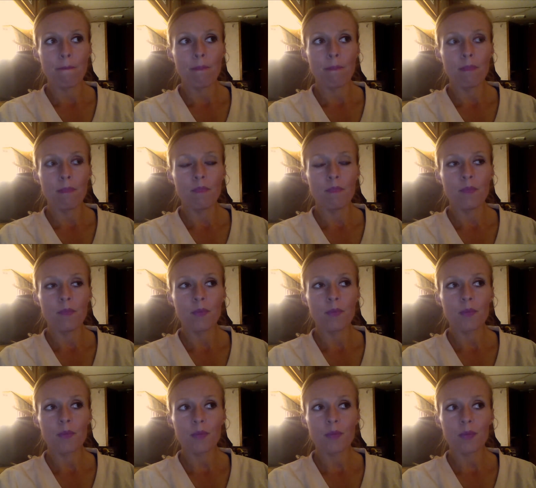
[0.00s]

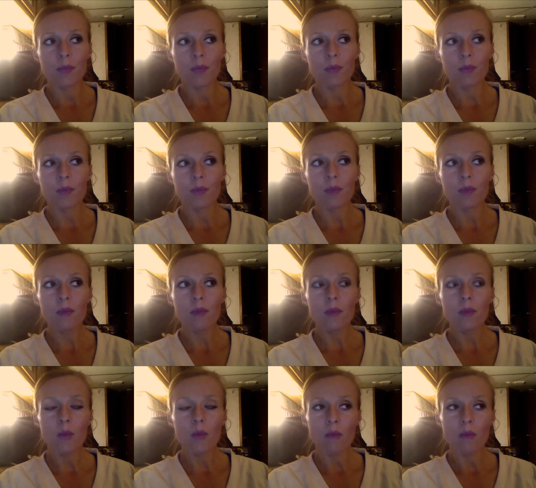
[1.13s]

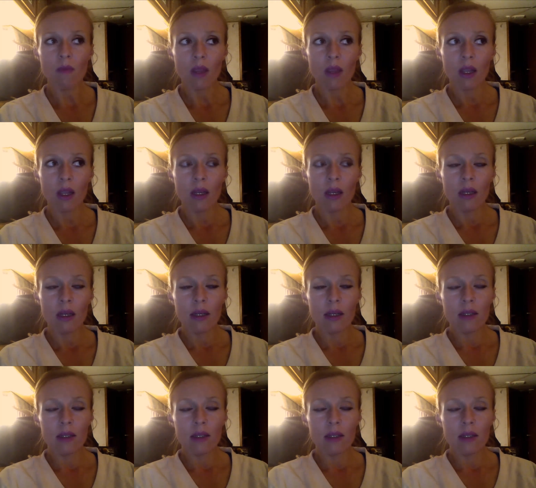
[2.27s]
No one is speaking in this clip.